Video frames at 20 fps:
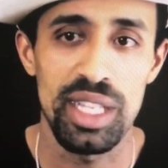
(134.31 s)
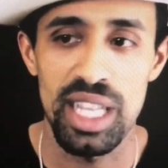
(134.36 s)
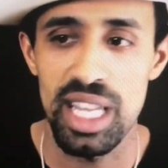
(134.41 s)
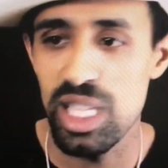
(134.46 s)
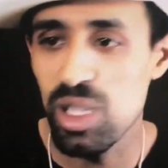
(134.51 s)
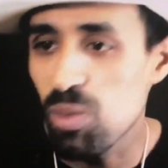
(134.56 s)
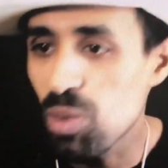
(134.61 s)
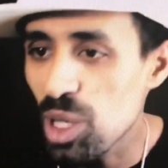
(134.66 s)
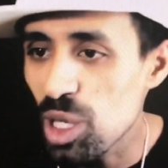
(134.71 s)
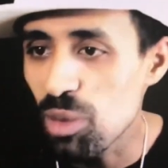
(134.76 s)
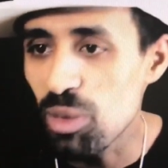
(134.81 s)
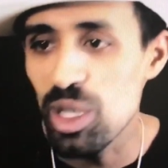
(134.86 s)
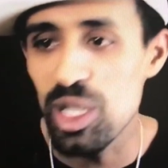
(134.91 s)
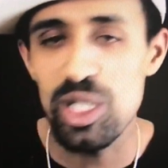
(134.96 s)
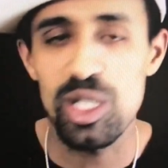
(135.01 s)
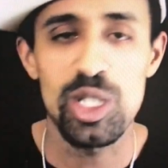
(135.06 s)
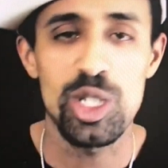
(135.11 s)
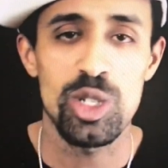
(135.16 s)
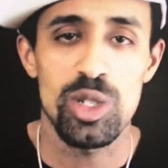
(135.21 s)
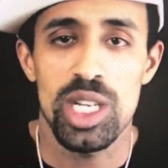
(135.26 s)
That's pretty
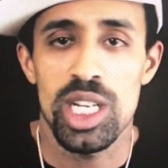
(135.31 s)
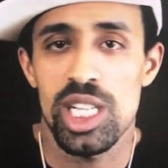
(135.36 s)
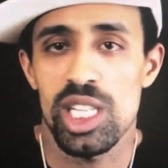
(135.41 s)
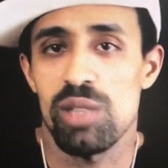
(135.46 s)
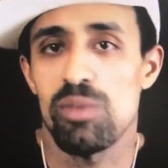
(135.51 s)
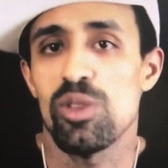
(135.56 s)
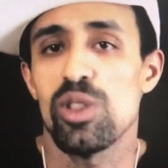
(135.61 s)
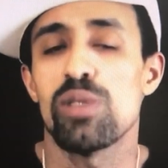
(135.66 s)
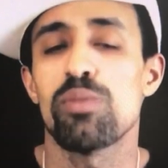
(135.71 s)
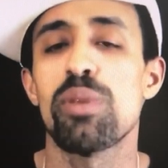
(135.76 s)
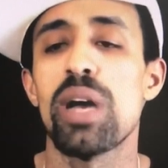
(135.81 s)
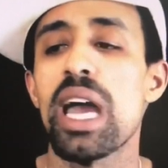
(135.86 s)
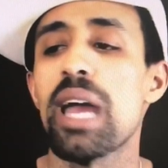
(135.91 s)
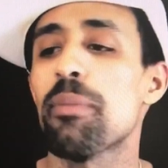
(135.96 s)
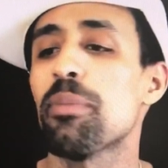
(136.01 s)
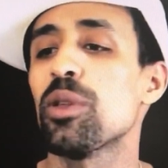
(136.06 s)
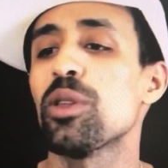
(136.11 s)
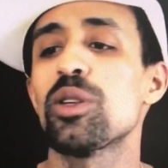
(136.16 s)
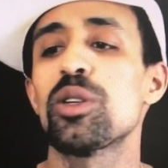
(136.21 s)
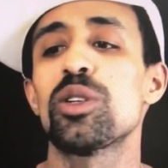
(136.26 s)
much the trend. It's the most
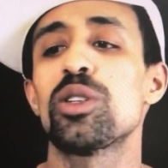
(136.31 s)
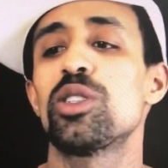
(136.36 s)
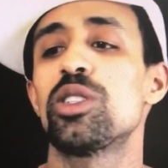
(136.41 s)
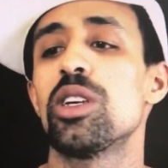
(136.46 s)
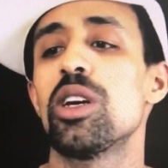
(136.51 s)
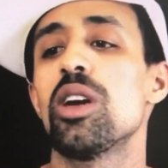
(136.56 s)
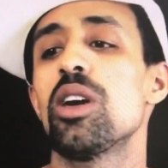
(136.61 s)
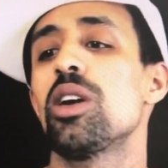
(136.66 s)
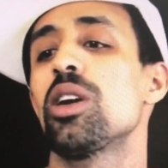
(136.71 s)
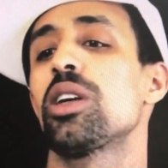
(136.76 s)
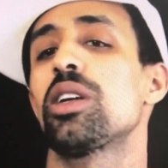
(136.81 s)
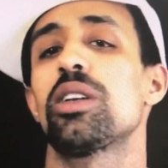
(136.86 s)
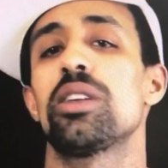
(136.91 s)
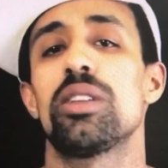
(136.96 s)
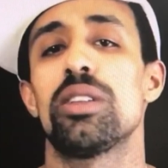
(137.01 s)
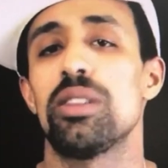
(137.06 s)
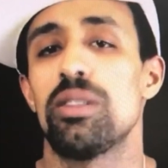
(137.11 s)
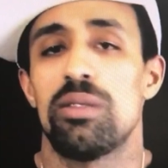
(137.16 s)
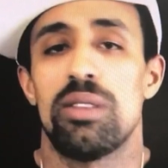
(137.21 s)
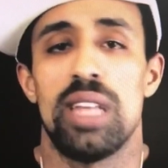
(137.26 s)
popular dog
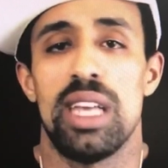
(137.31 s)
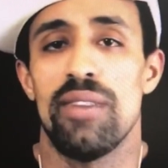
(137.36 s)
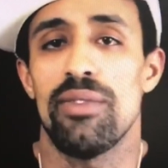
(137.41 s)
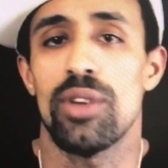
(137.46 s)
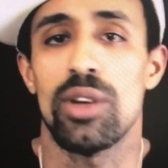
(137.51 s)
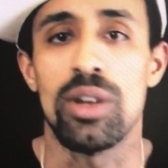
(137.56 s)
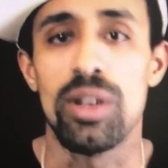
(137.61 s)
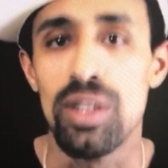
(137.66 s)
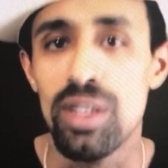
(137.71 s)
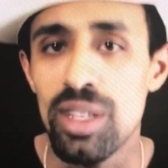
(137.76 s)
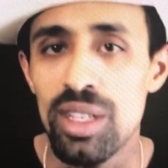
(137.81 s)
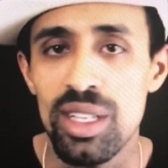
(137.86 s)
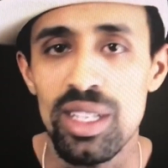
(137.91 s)
ever.